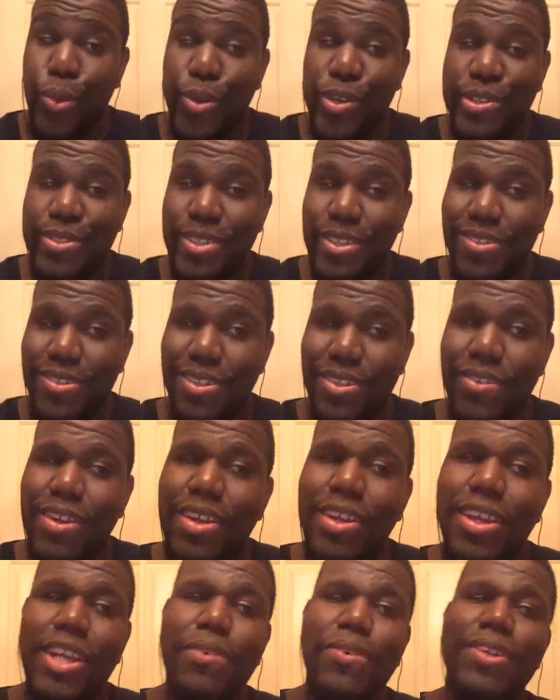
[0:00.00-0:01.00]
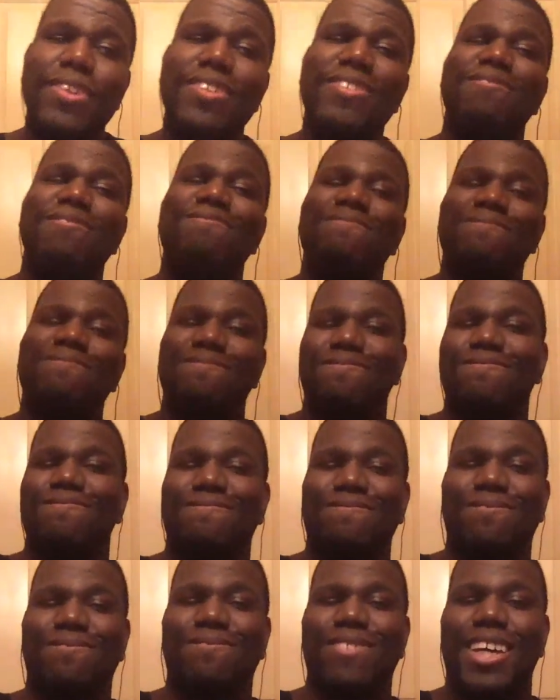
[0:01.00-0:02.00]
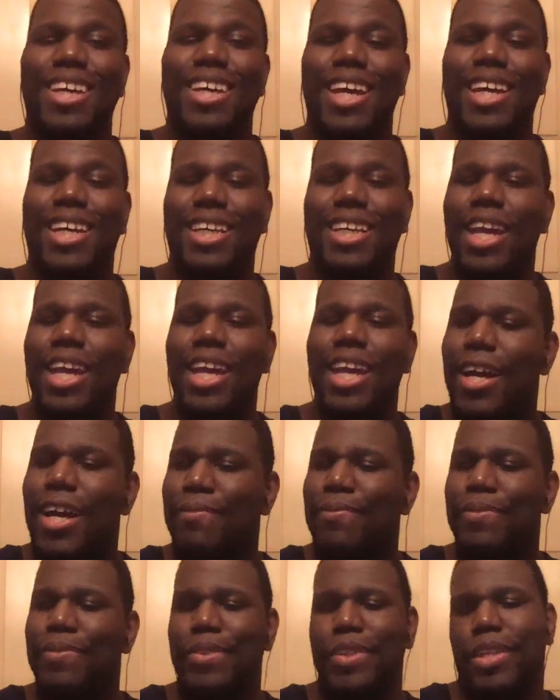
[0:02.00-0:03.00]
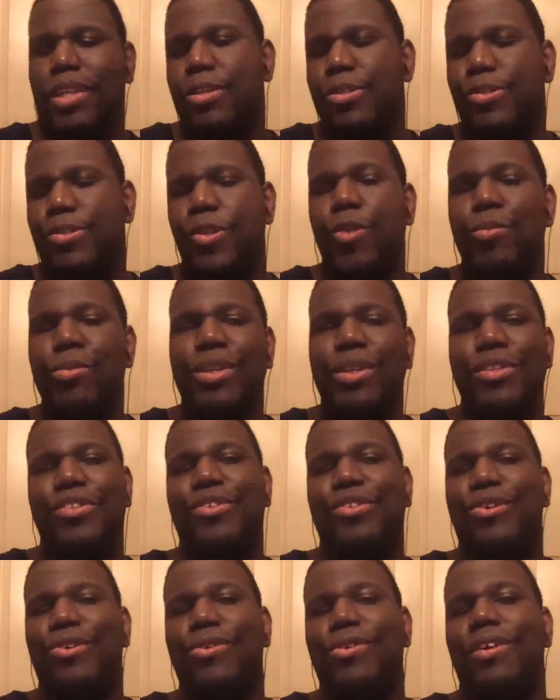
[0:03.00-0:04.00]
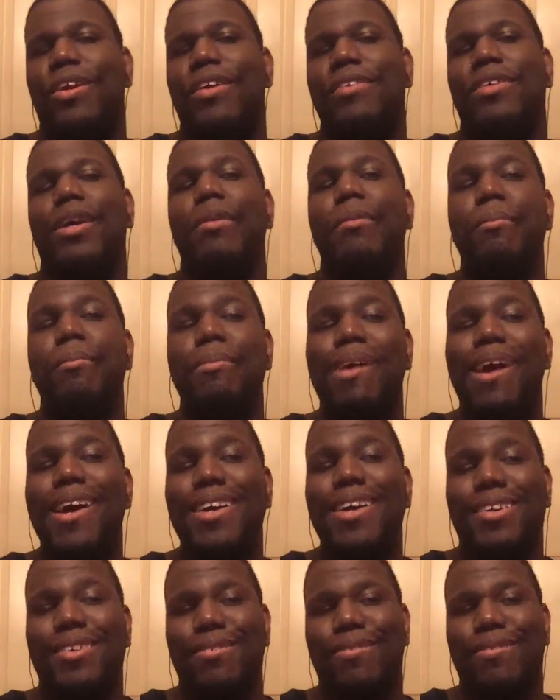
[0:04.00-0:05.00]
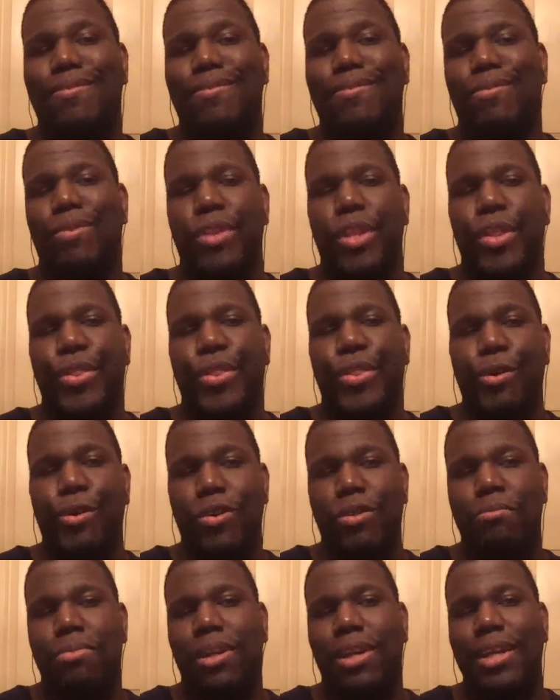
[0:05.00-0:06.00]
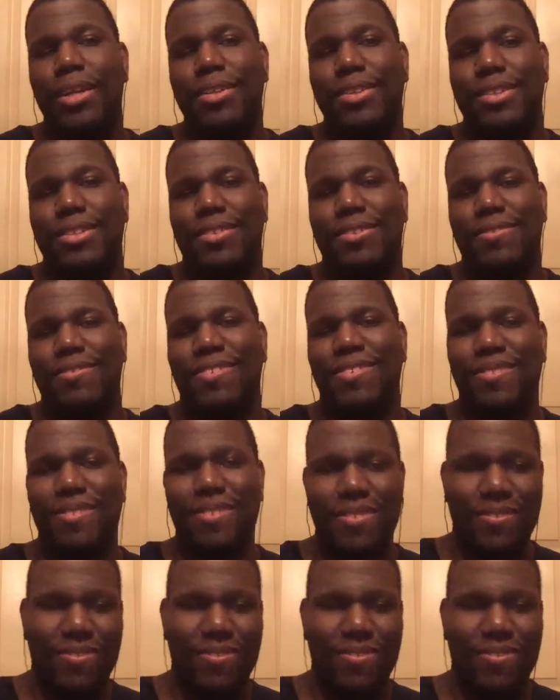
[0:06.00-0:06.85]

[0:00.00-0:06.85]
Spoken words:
Food Wars Season 3, anyone? Heck yeah. Soma and his crew have come back for the third plate.